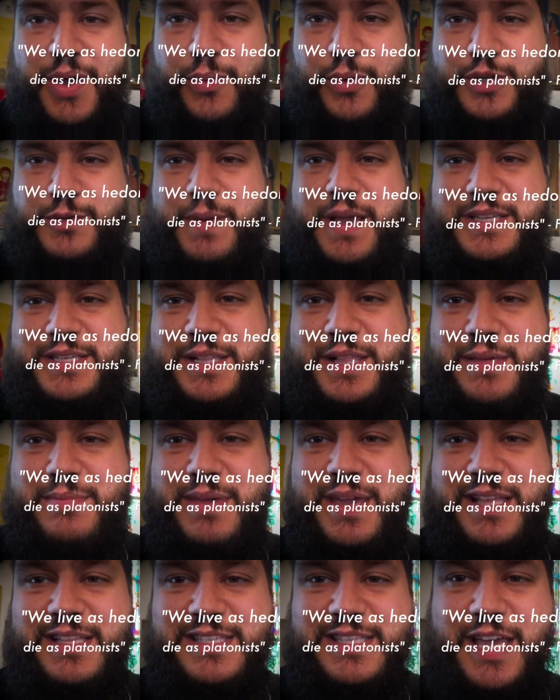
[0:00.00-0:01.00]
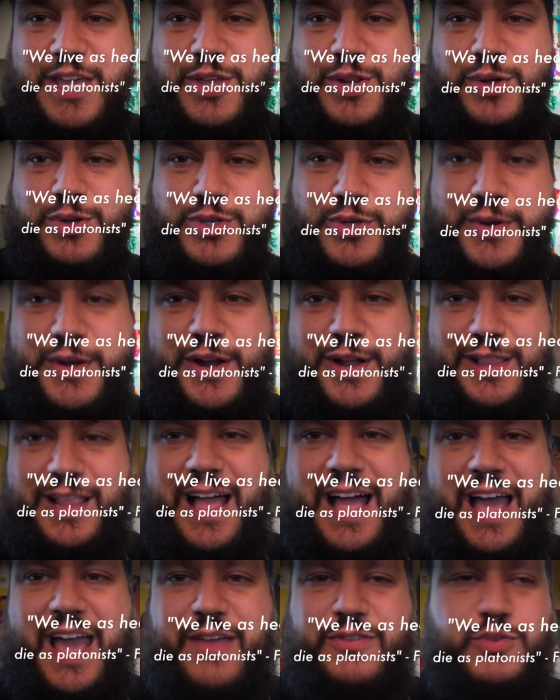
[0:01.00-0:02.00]
which basically means that, during our
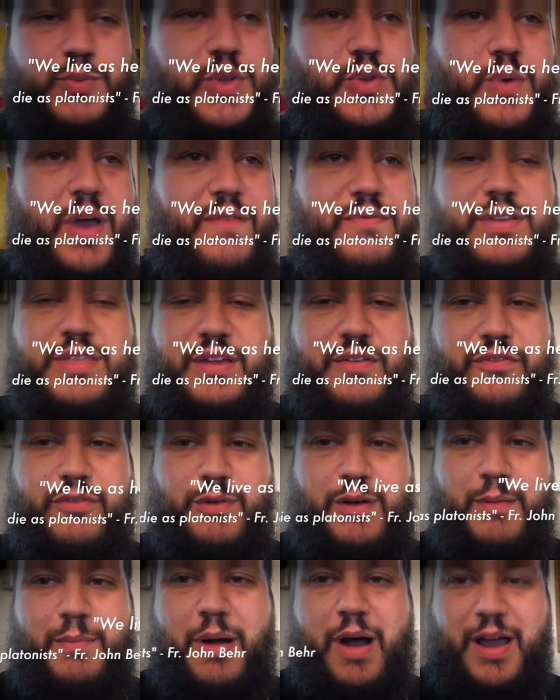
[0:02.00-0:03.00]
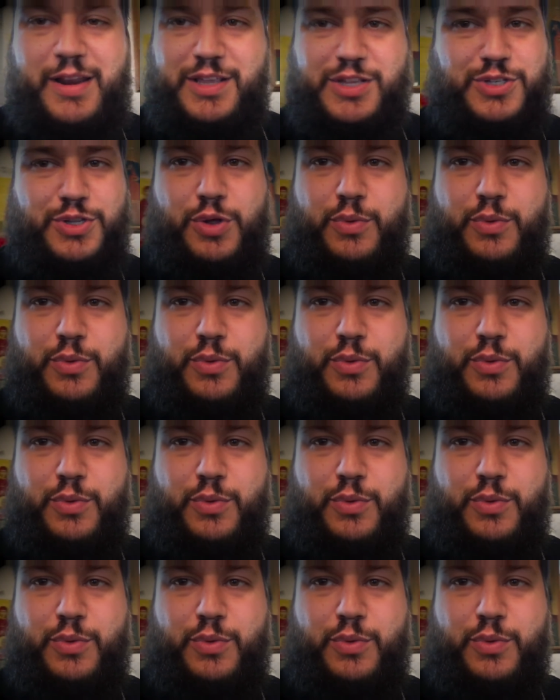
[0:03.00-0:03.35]
lives, we do everything for our bodies.